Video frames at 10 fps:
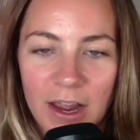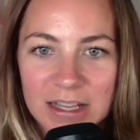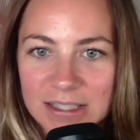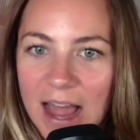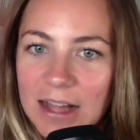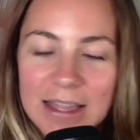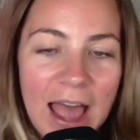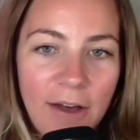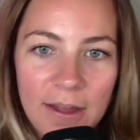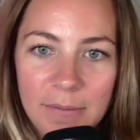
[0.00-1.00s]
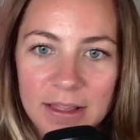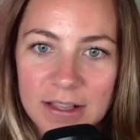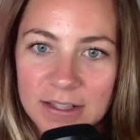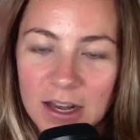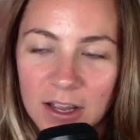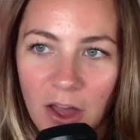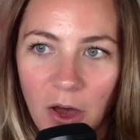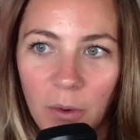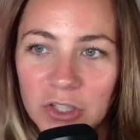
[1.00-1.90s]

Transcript: exactly how that month is going to go.